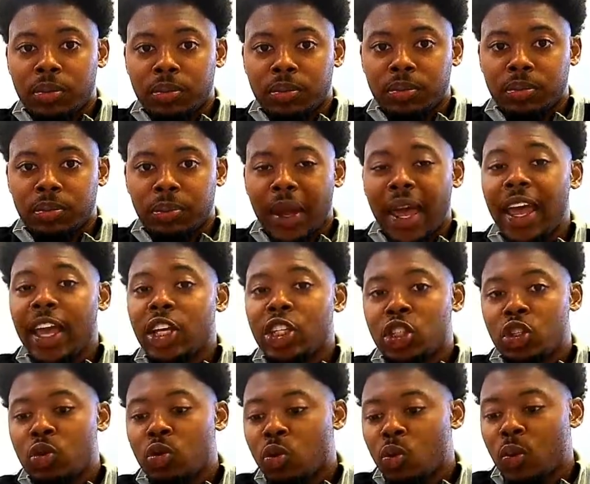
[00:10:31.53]

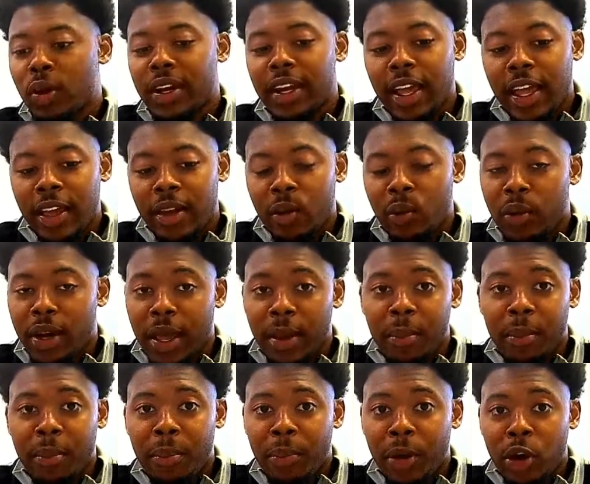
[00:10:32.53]
when
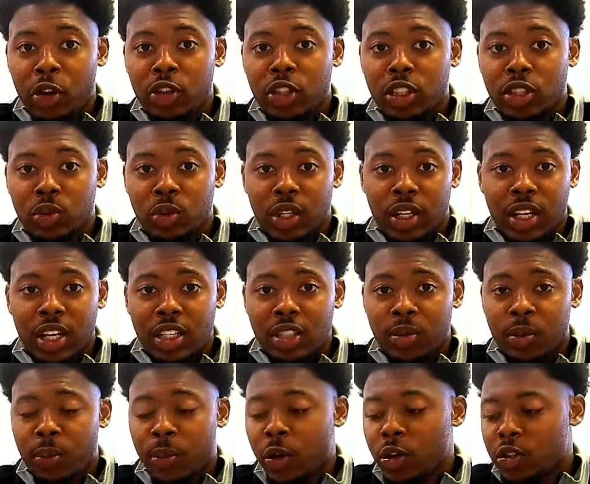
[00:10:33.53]
the customer
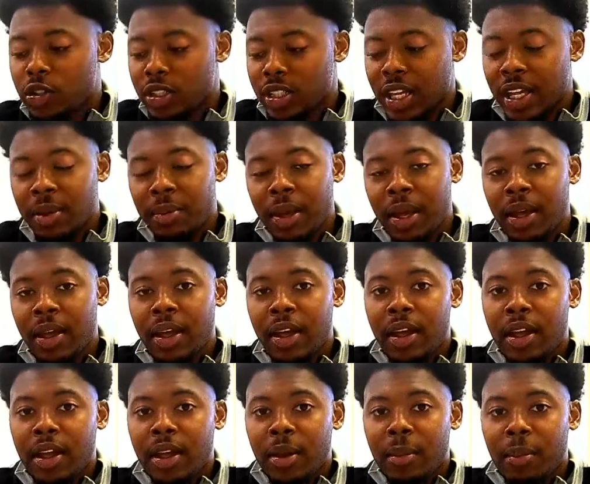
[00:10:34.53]
purchases. eBay
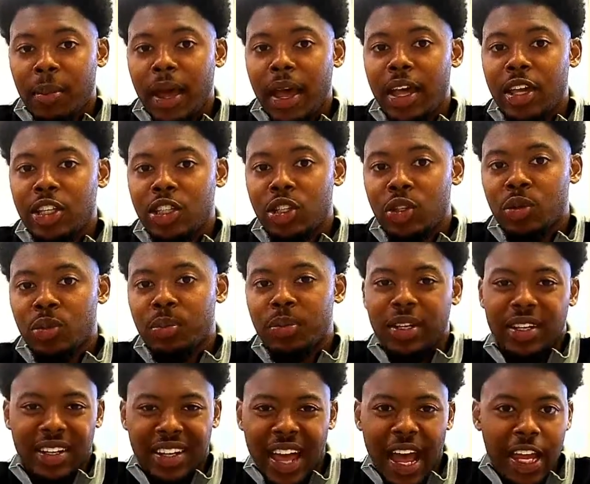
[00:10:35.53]
pays you, but
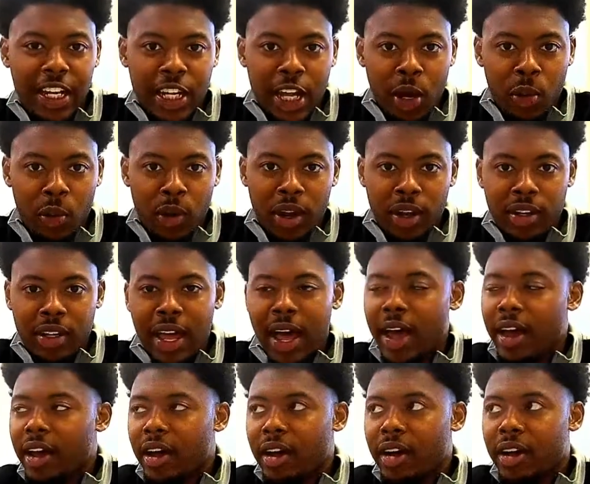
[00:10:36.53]
not
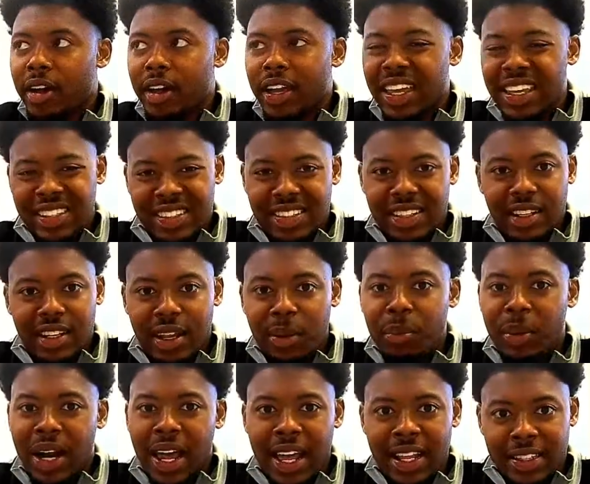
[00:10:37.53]
instantly. But
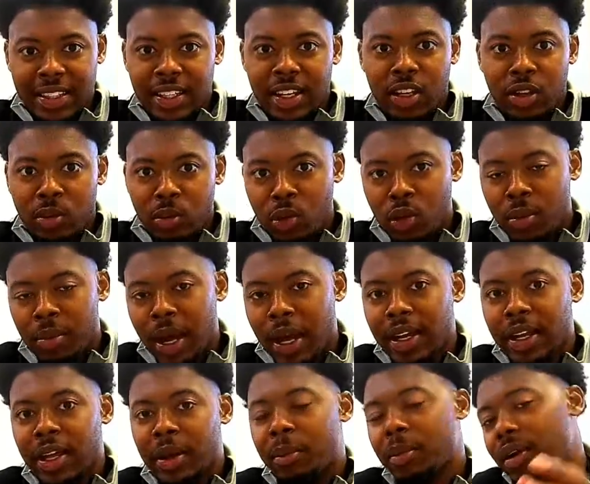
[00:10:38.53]
I'll tell you more about
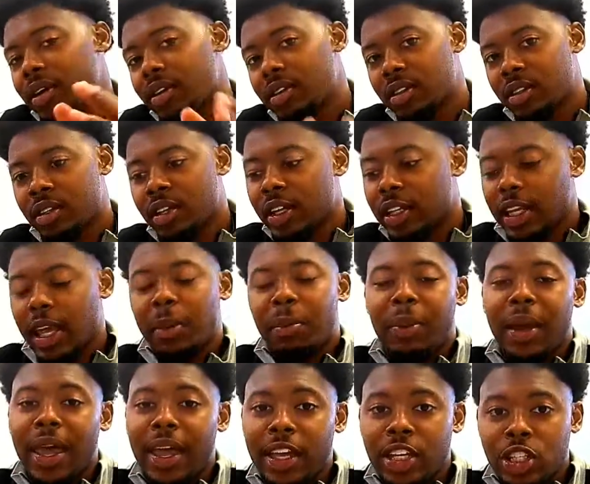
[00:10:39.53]
that. But they
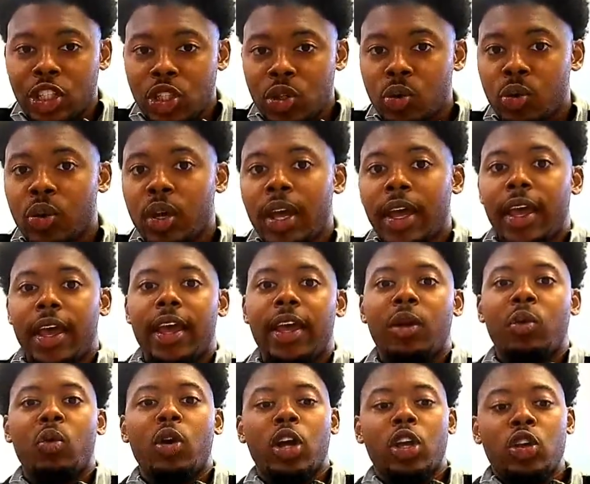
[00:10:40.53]
pays you, and
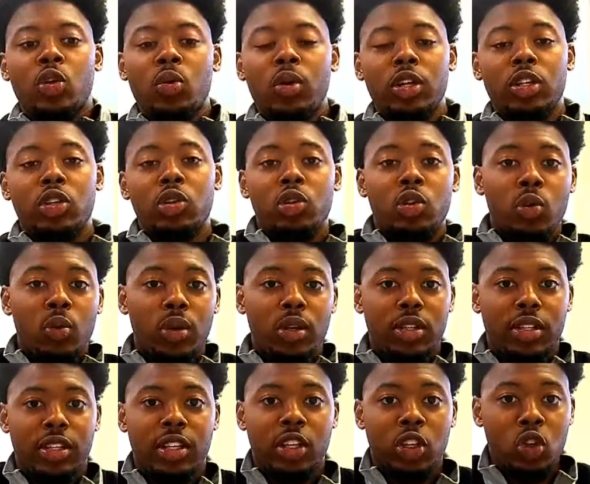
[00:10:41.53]
what you would do, you would
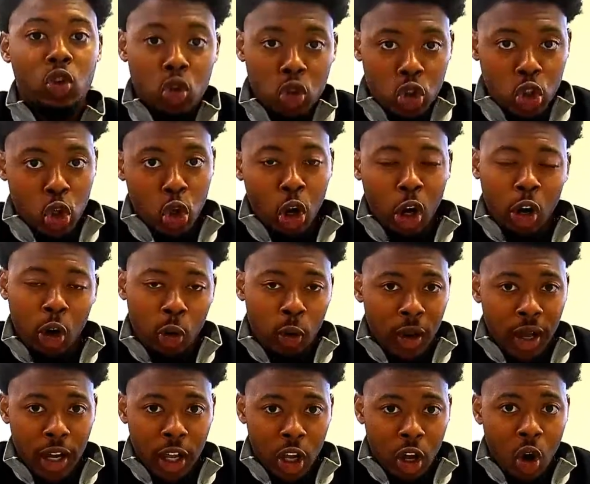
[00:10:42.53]
use your
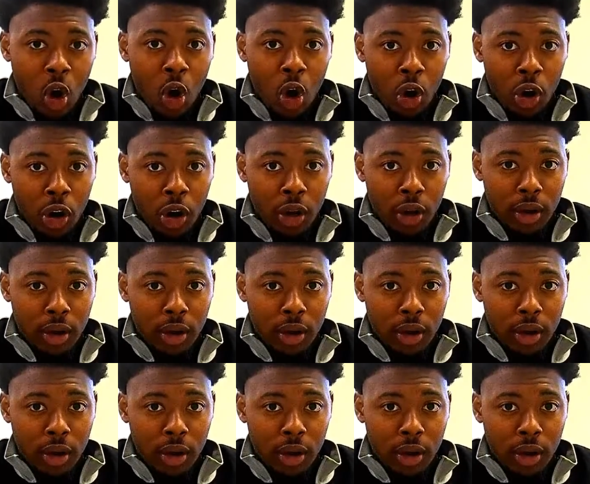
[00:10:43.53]
credit card.